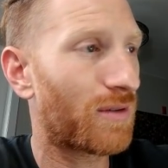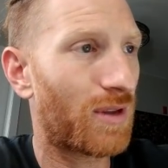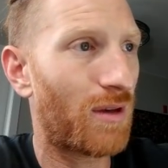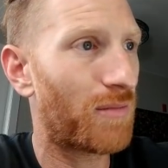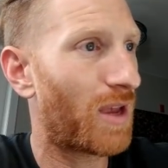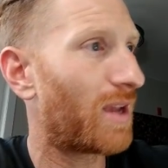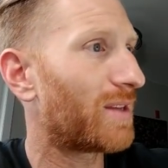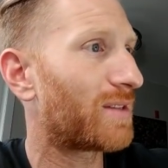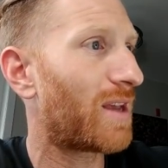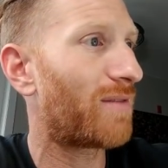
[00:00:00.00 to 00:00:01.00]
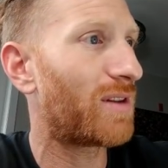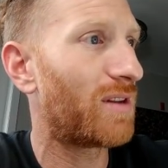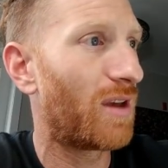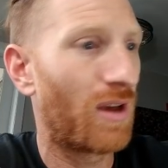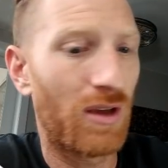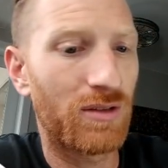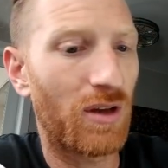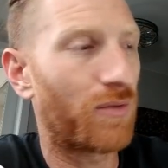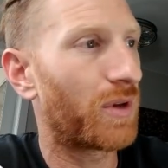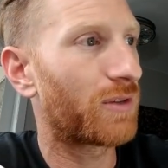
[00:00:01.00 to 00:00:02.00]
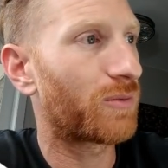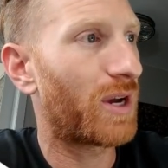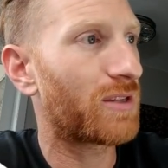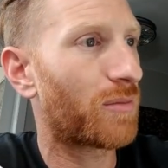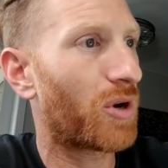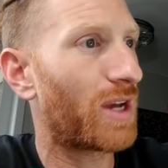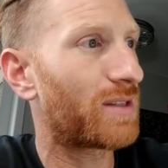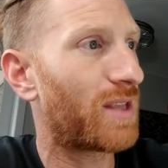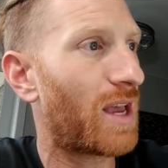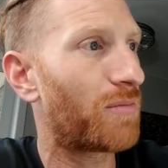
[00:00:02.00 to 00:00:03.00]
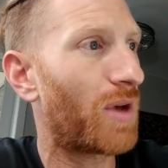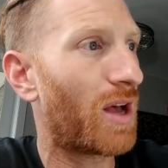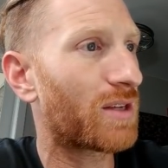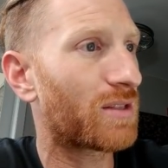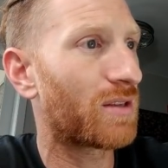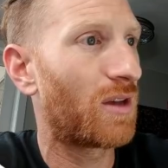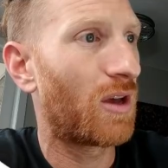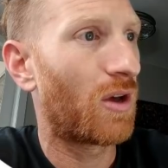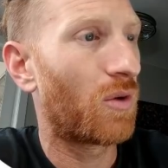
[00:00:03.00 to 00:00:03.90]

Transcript: Yep, 87. So if we just raise our price $10,